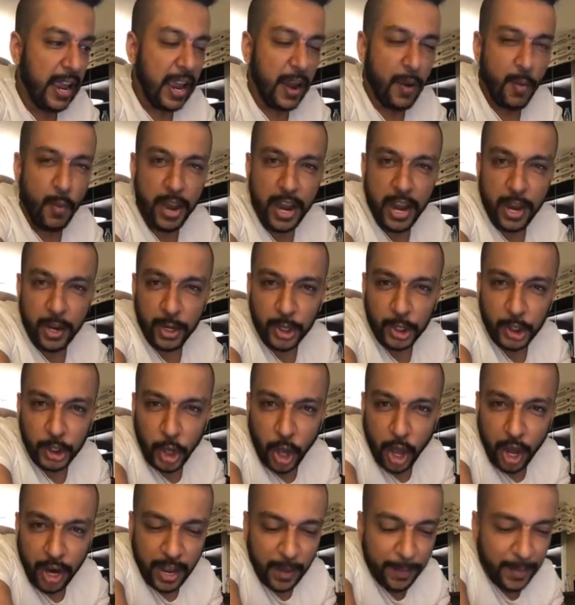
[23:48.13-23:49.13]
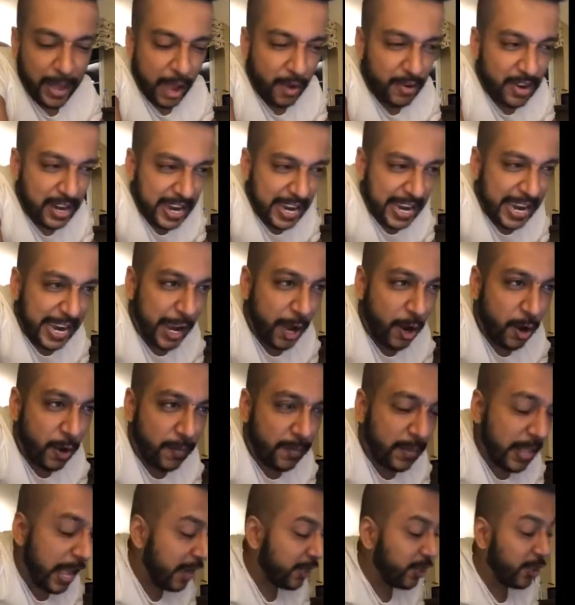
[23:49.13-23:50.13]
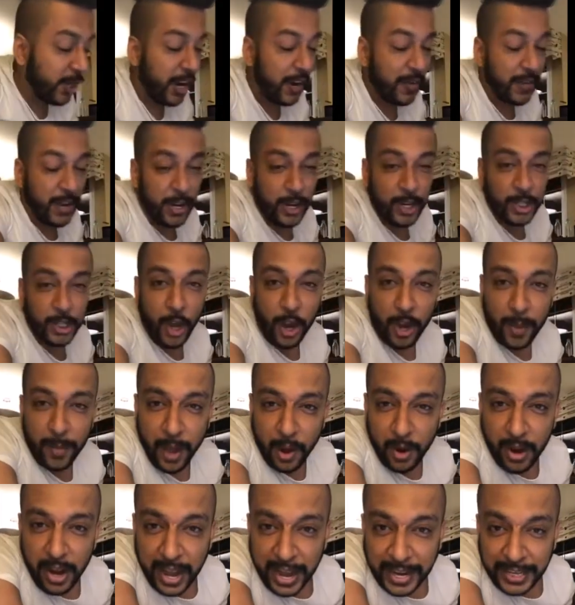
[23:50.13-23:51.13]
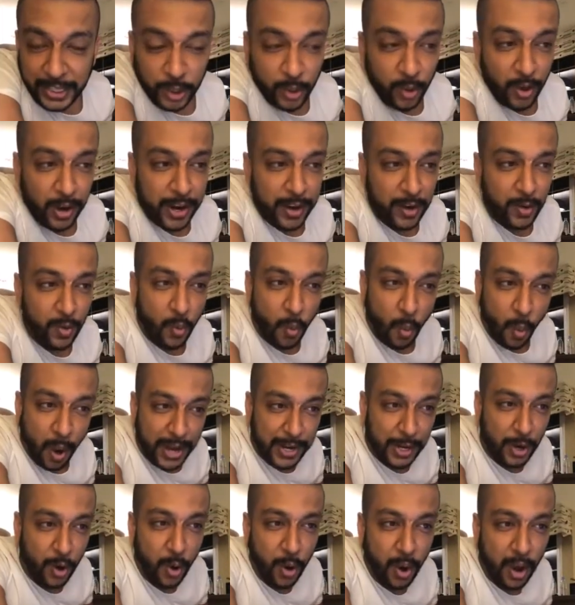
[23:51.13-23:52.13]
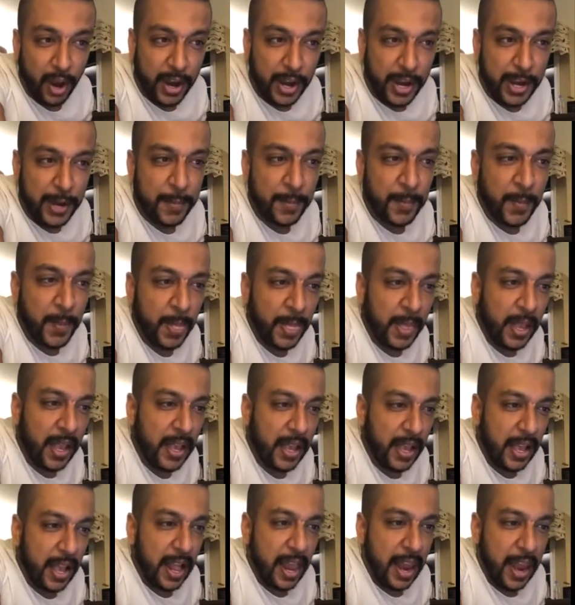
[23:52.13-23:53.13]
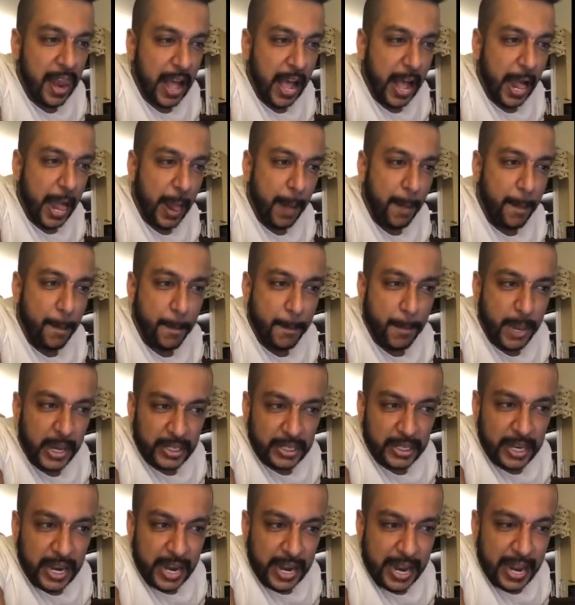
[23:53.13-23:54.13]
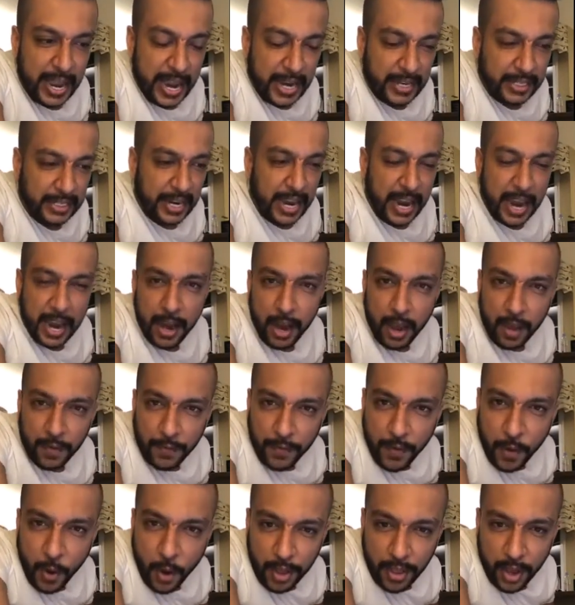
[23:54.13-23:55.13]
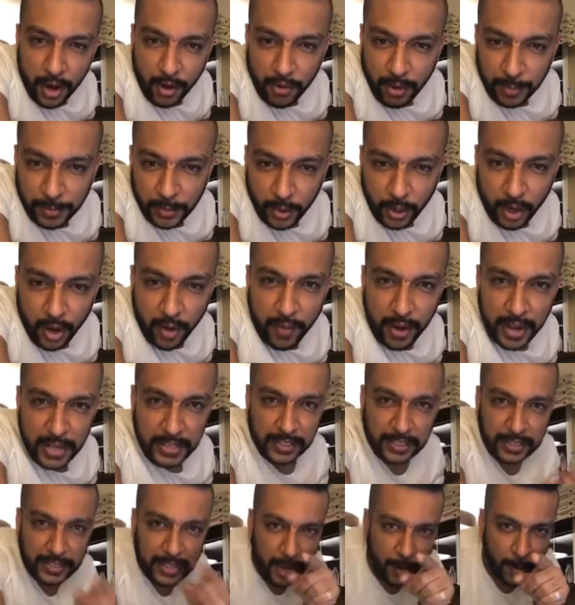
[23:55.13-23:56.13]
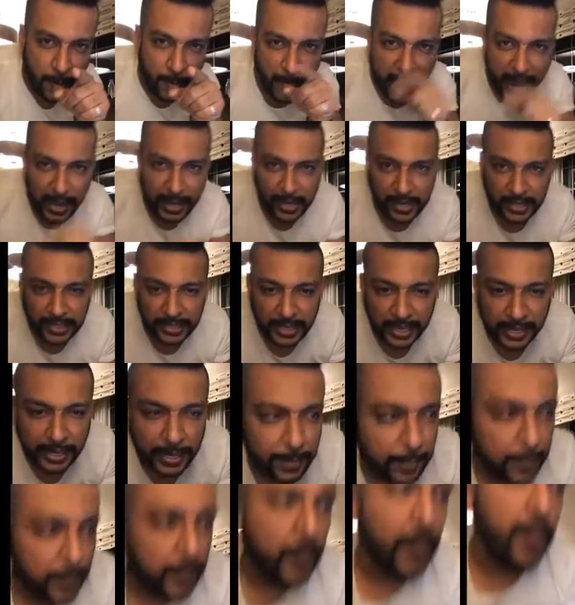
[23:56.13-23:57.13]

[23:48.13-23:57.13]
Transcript: And we're going to talk about we're going to talk about Litecoin, OneCoin, BitConnect, and a few other cryptocurrencies. I'll be back in a second.